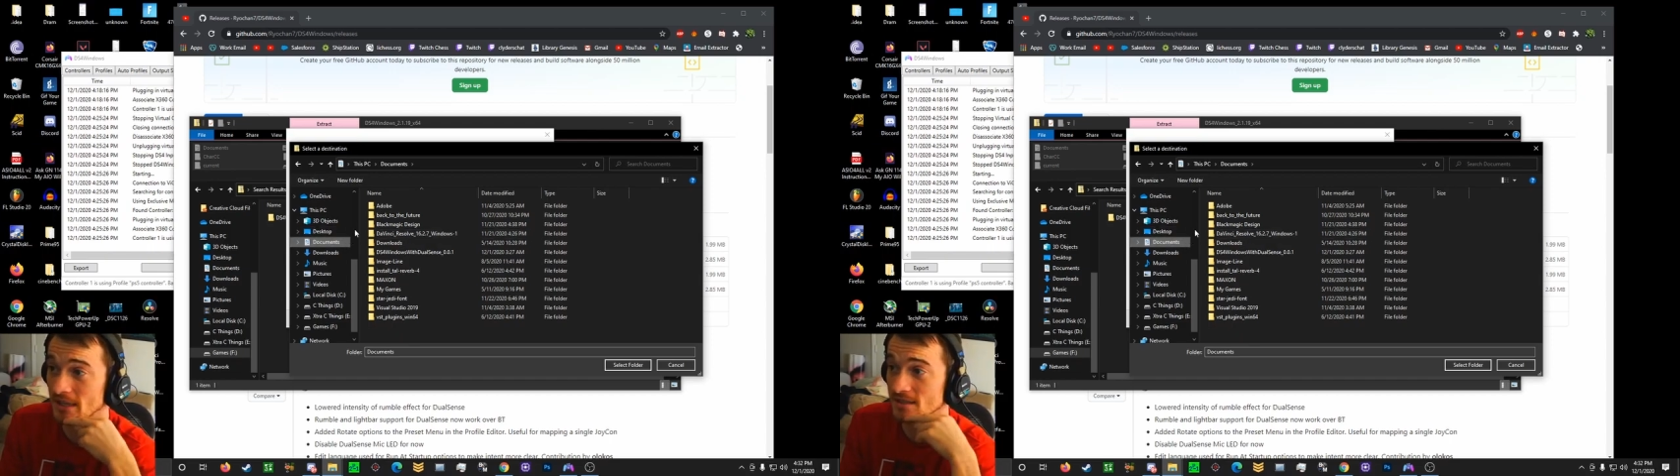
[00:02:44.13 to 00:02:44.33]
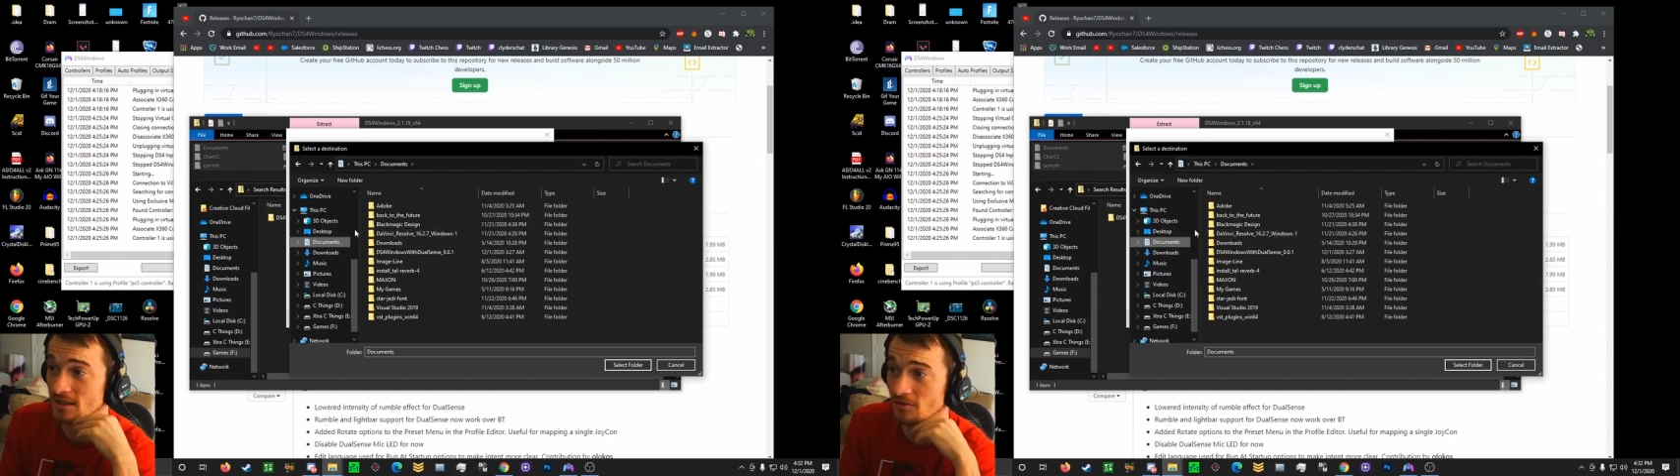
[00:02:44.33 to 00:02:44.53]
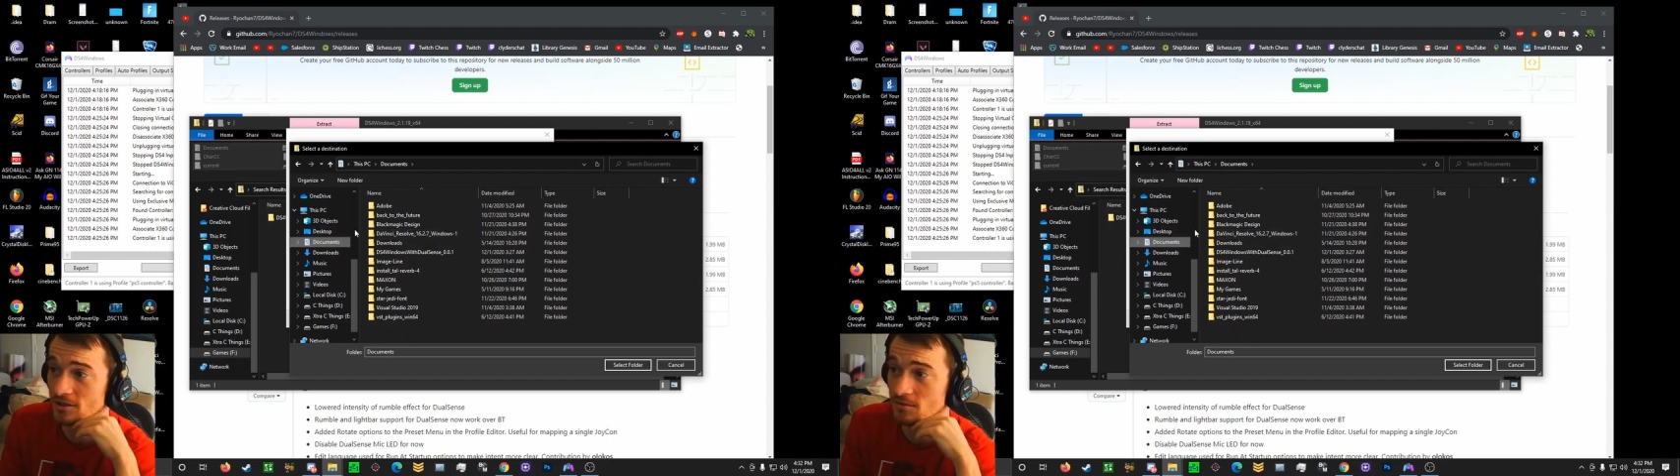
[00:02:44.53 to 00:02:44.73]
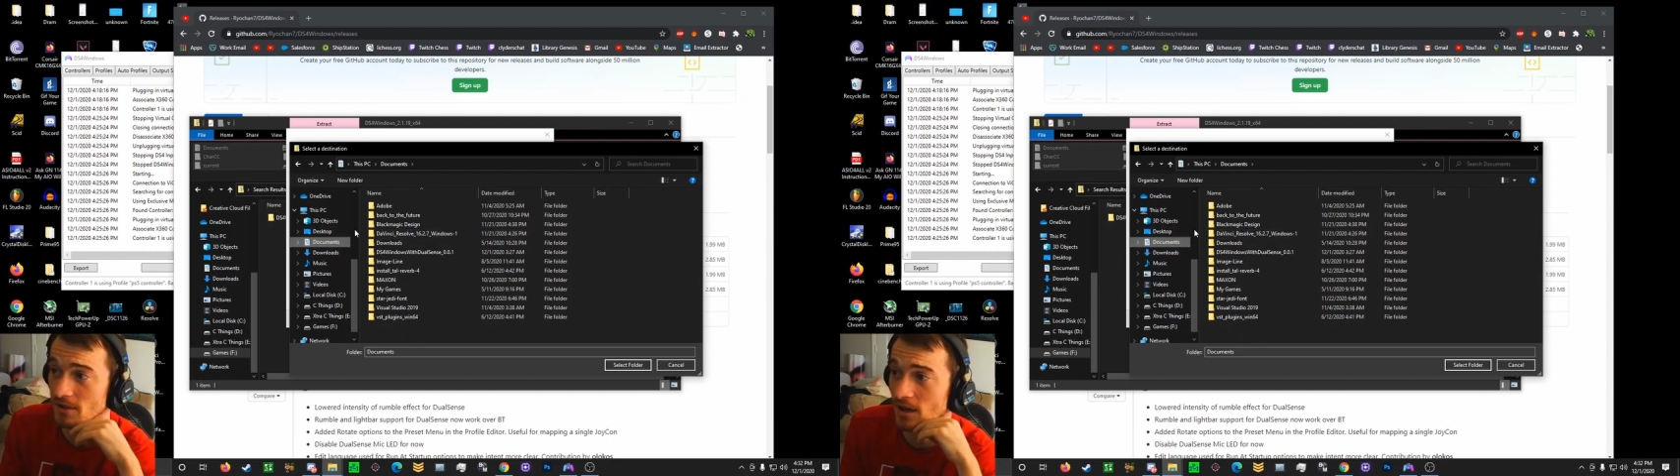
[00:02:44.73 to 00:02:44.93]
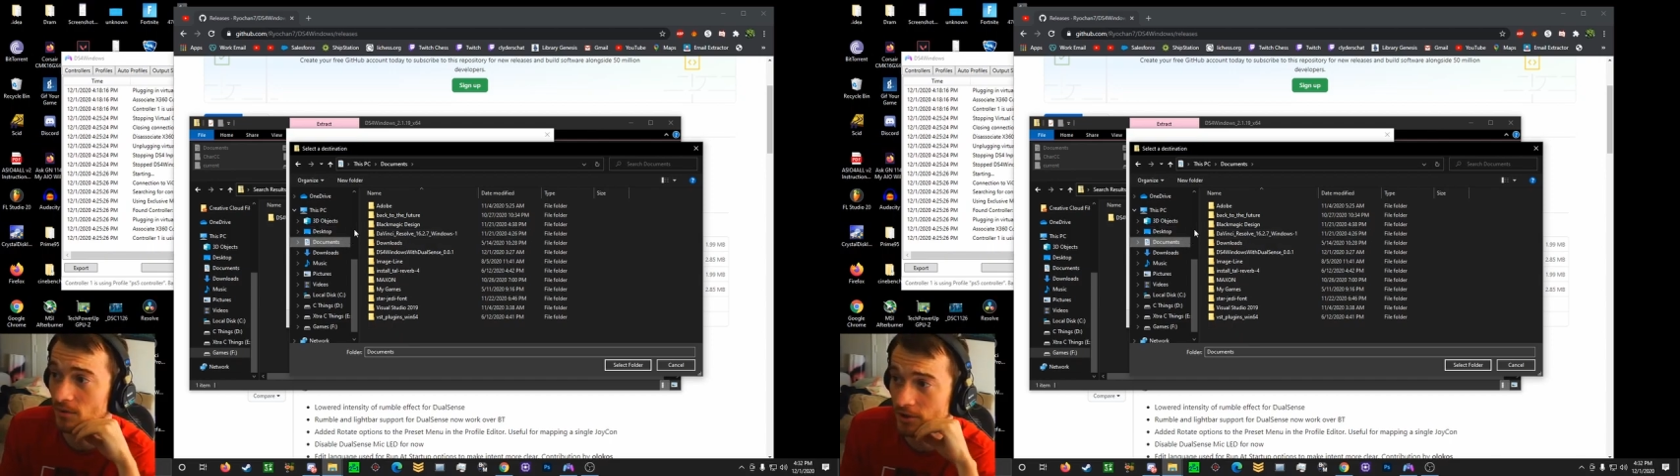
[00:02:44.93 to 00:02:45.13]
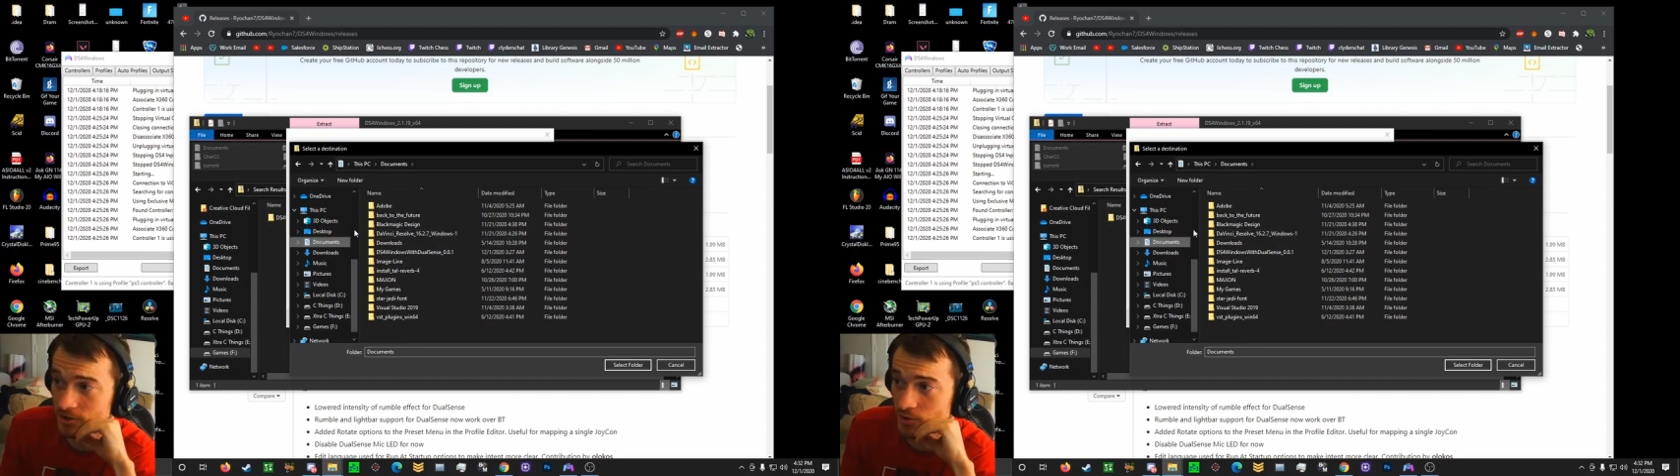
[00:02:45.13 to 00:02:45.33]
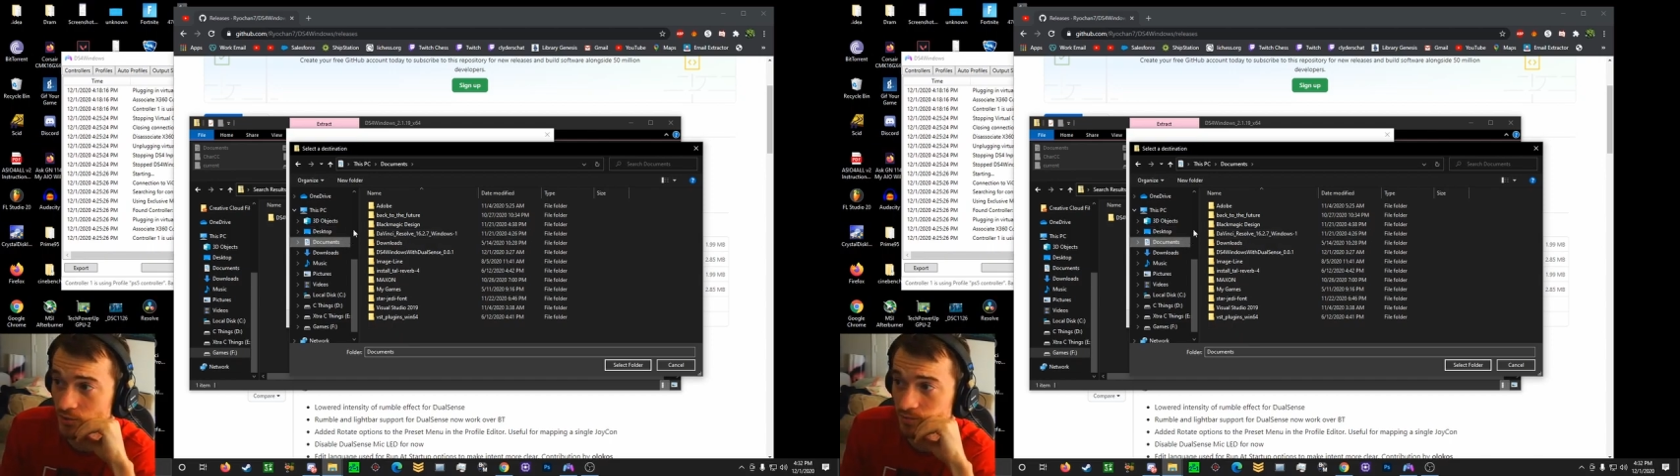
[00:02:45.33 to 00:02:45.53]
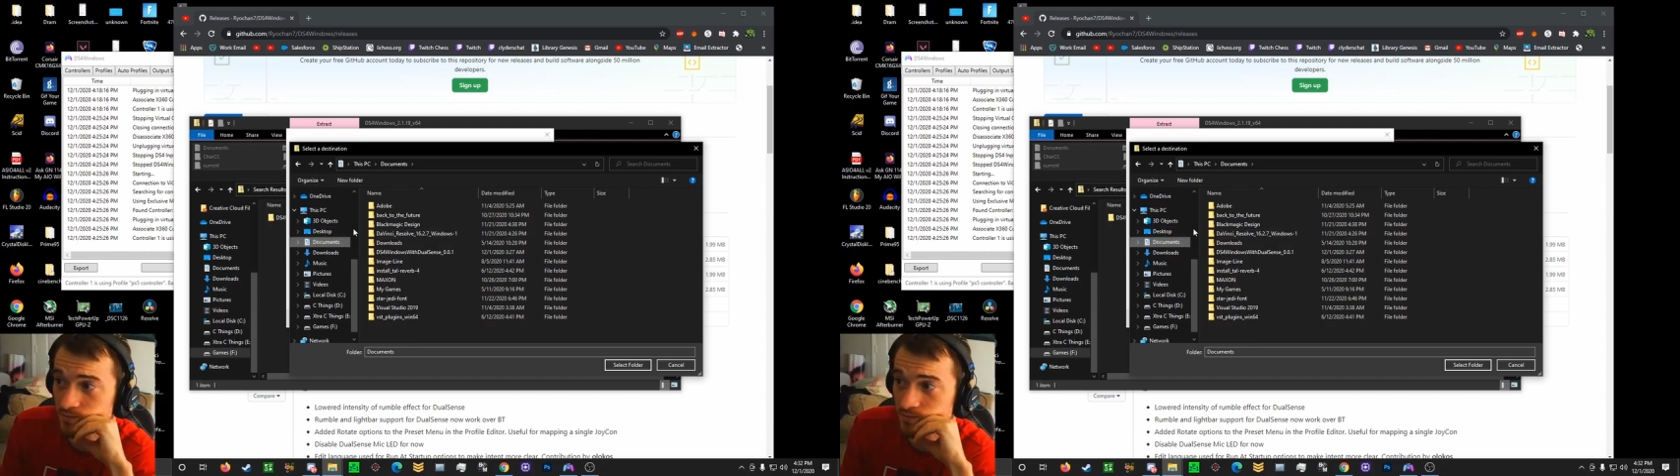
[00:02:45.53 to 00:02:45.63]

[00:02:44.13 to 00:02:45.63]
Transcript: a difference, but I would assume